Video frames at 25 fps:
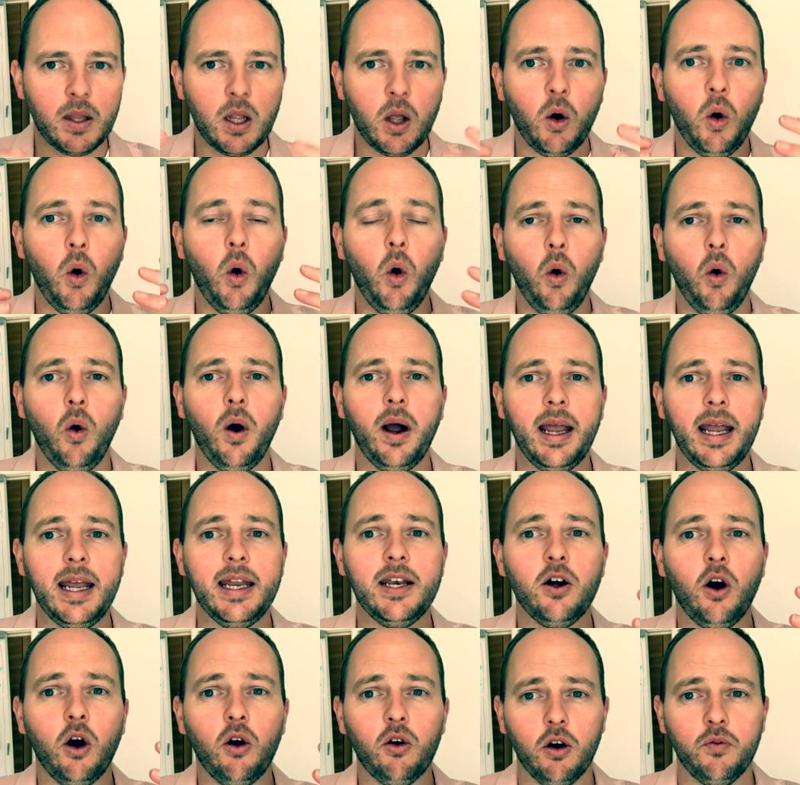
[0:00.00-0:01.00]
or in
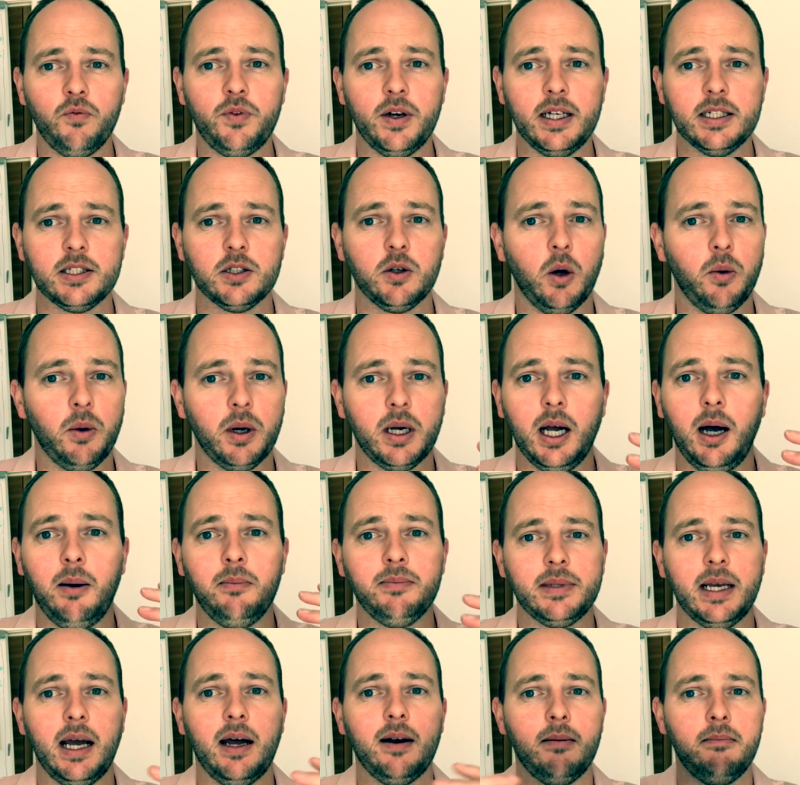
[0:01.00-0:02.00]
our office. Or I will come
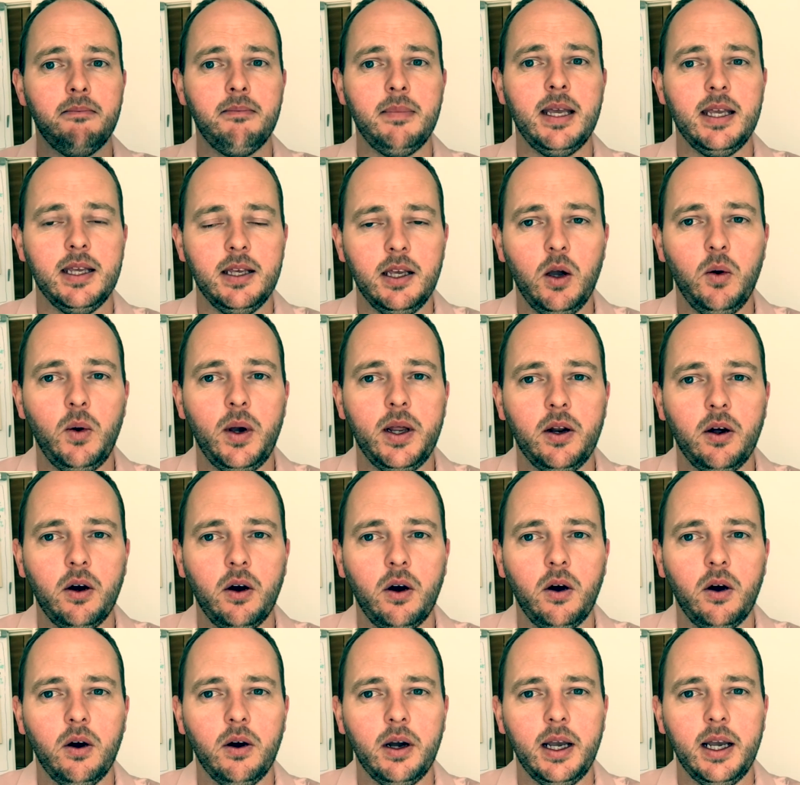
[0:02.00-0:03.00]
down and meet you in
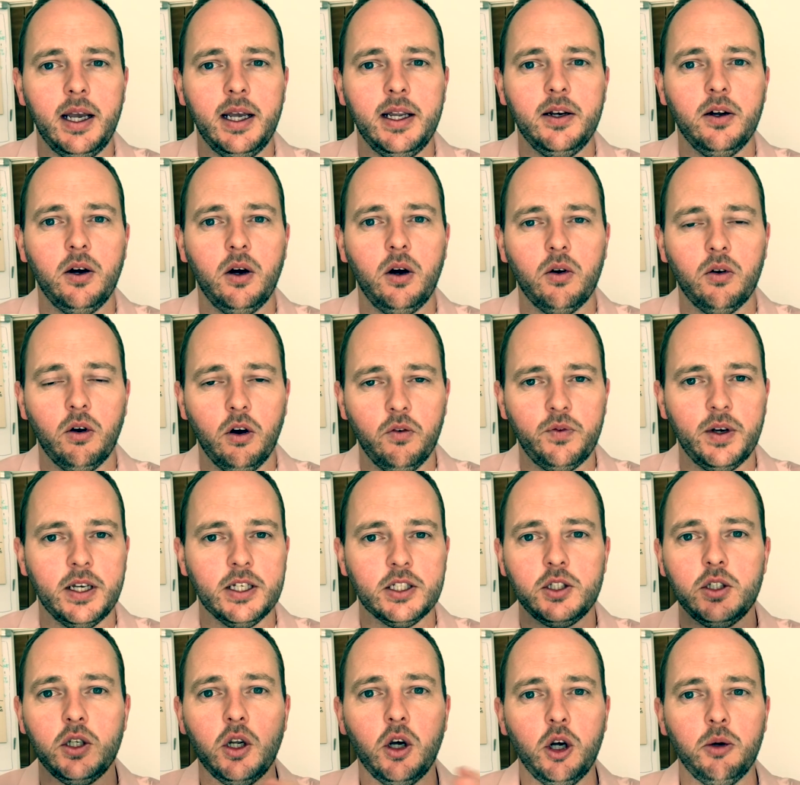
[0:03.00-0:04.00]
our in our
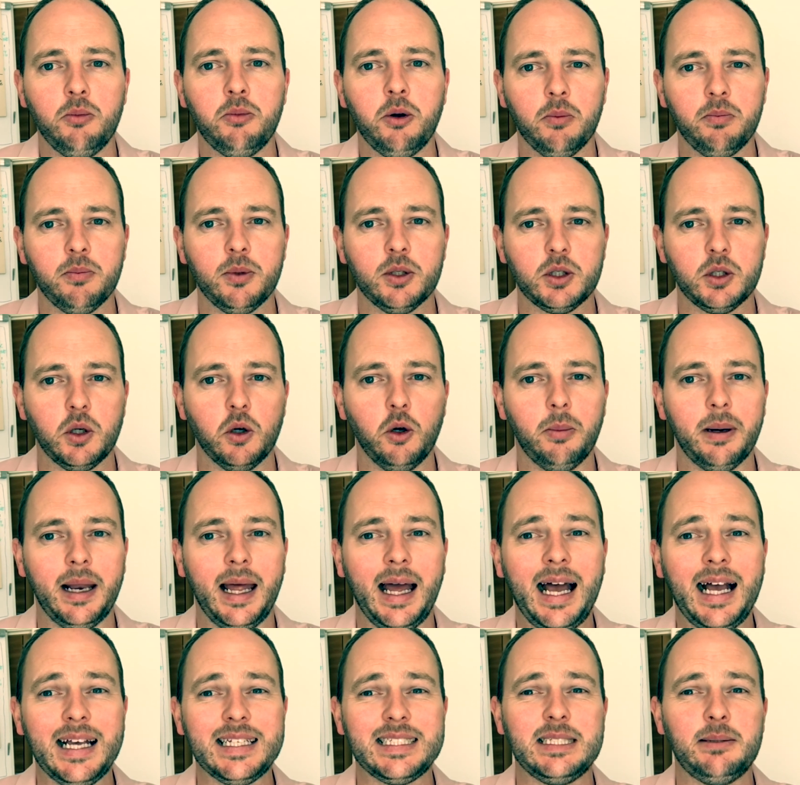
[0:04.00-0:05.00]
office, no problem at all. But it
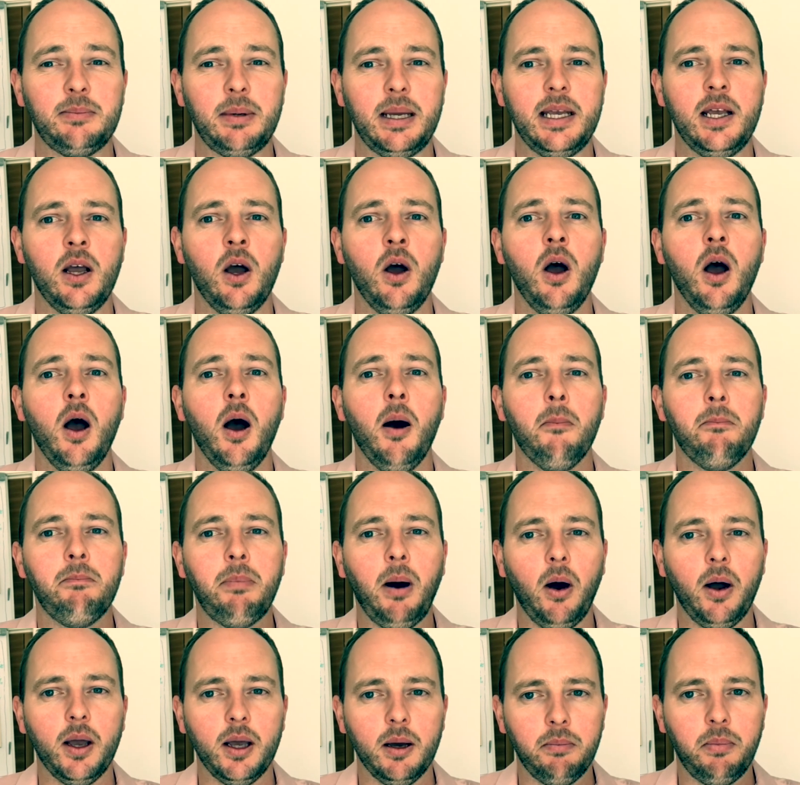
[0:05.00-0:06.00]
has to be
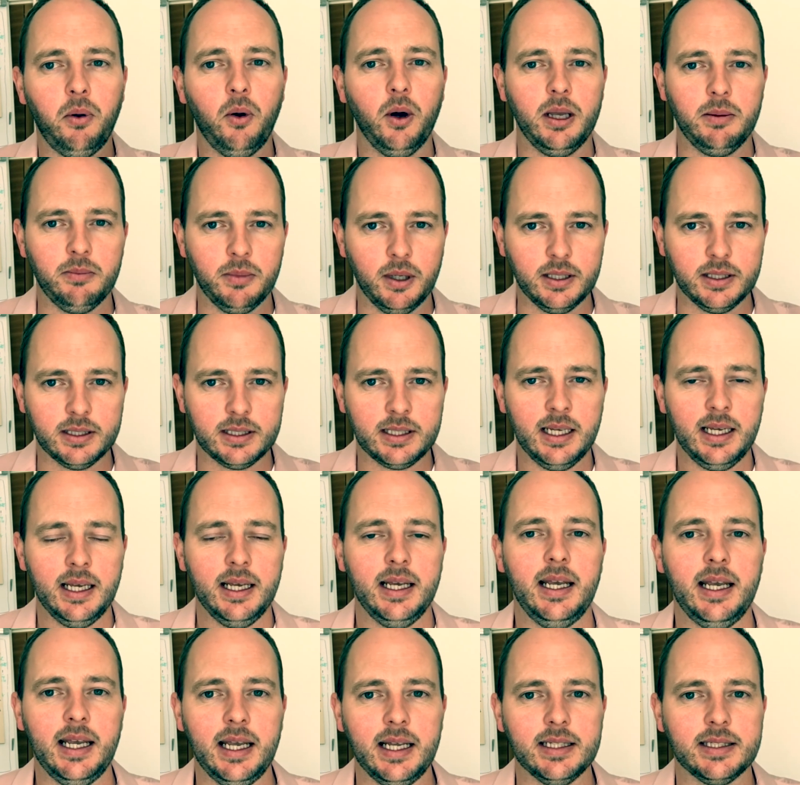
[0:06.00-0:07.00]
by appointment.
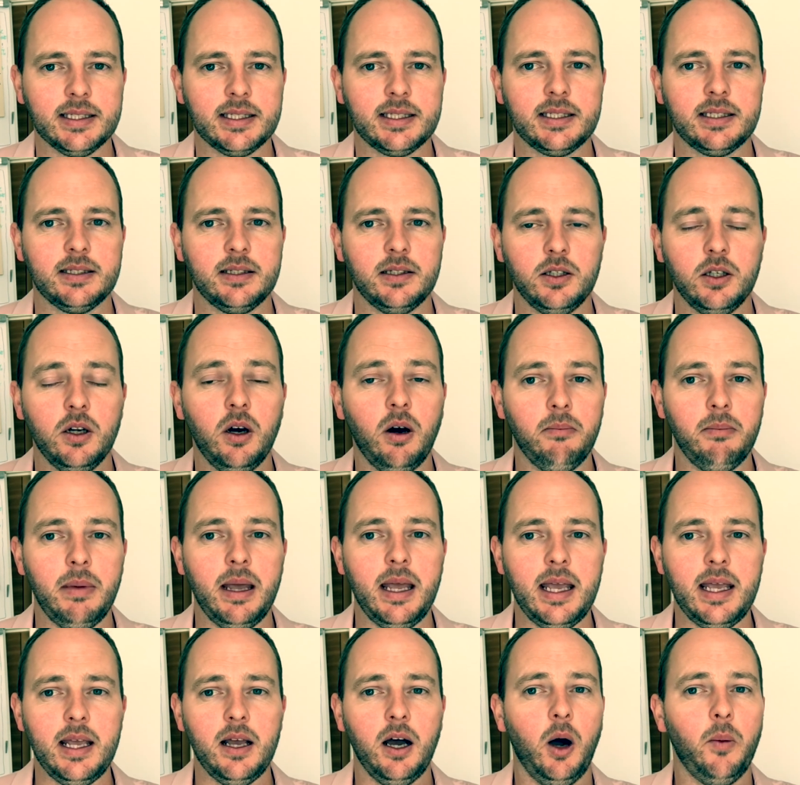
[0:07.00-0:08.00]
It's not
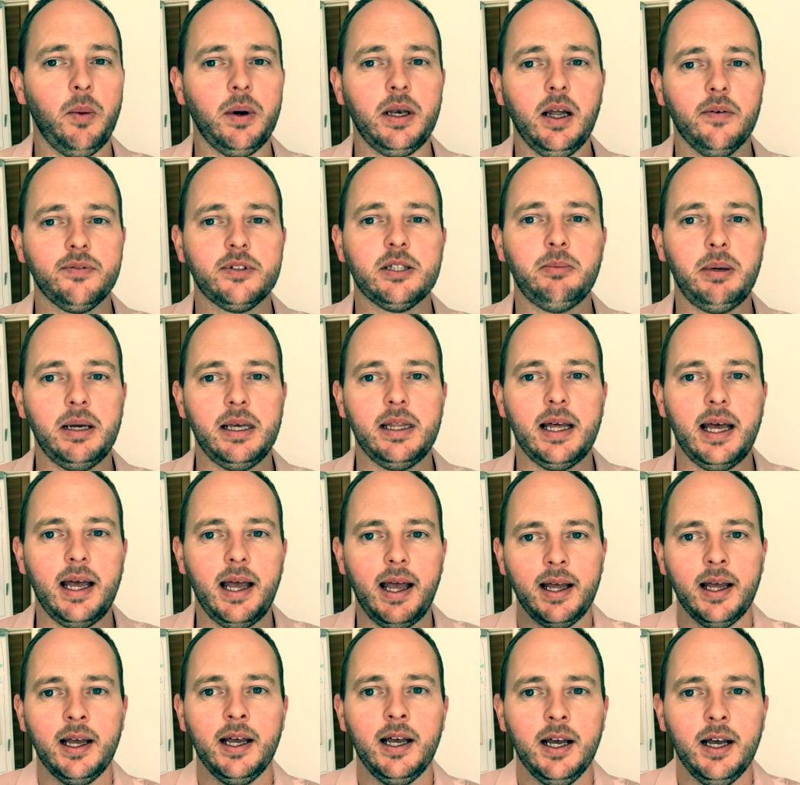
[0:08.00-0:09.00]
me. I would love to be there
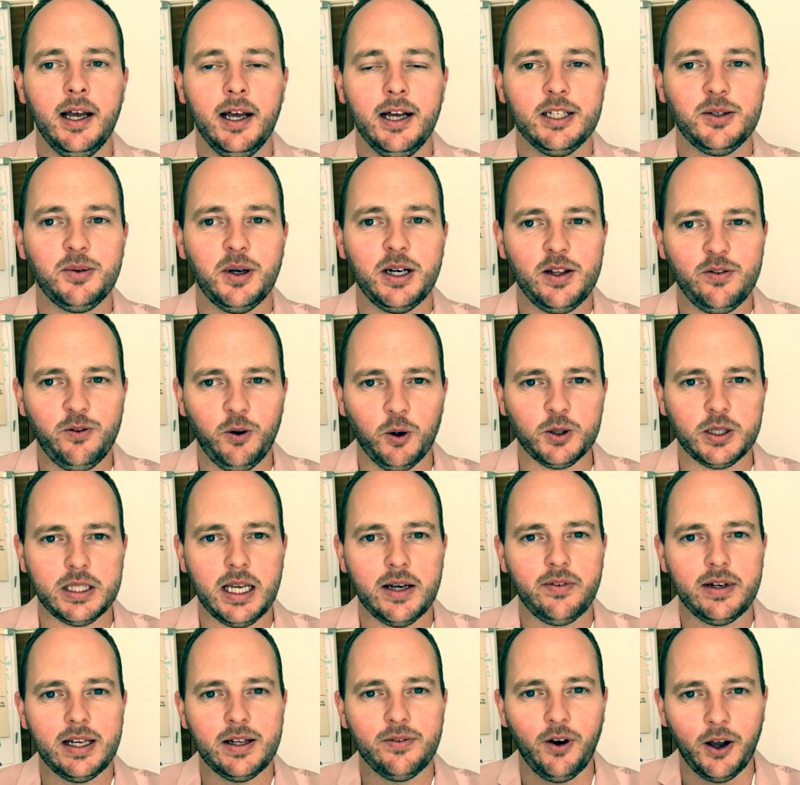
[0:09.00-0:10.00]

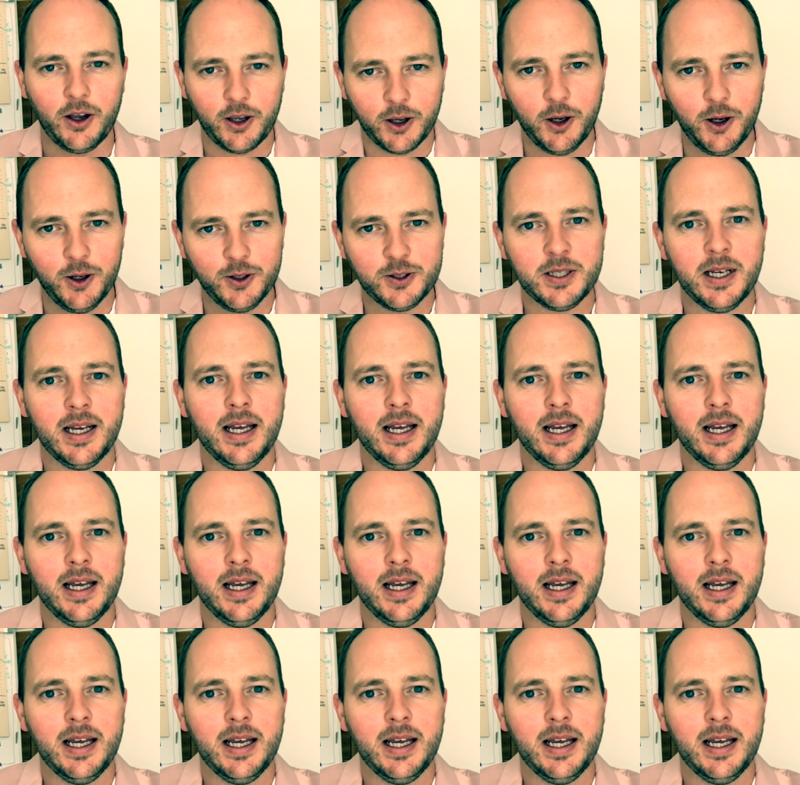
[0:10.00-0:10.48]
24/7 if I could,